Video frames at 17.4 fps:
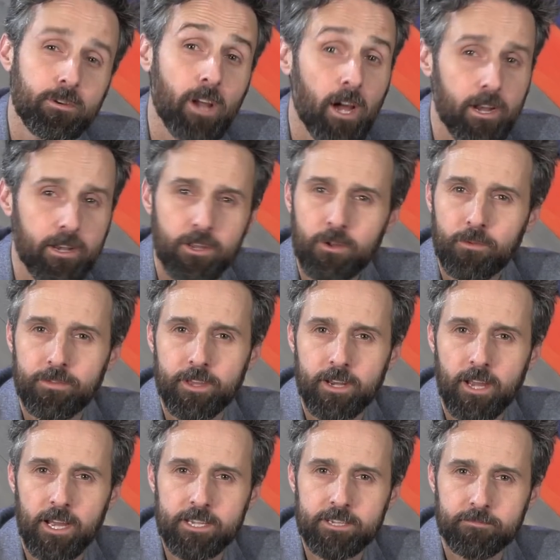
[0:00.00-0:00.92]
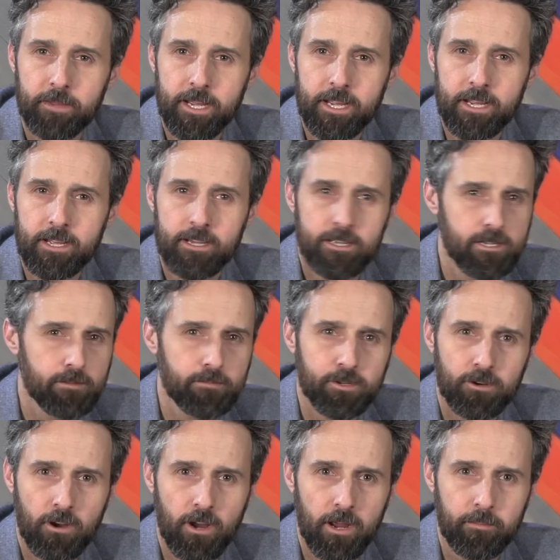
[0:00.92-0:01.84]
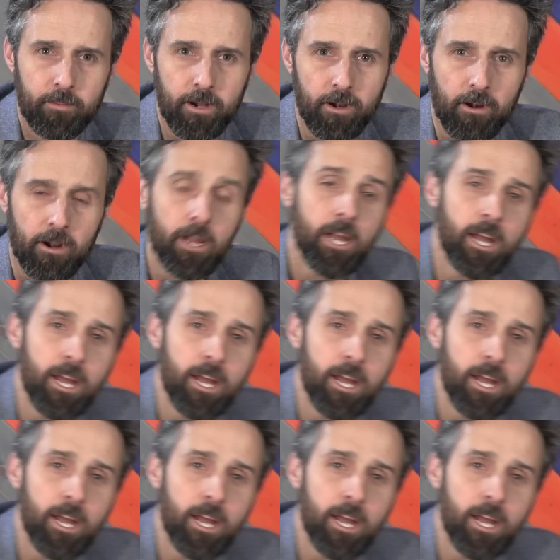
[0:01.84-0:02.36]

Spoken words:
not euthanize me, subscribe here.